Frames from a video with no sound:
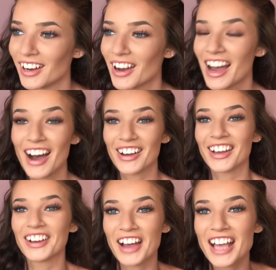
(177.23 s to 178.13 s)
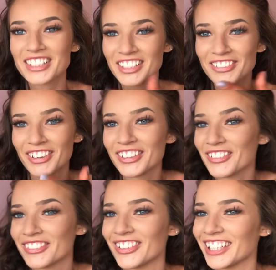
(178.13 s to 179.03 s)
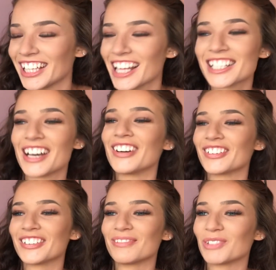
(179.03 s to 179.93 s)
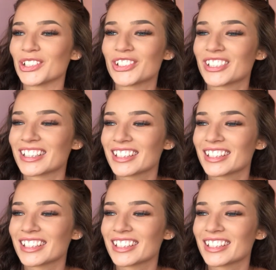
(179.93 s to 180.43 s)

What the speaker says: I actually find them funny. That's how much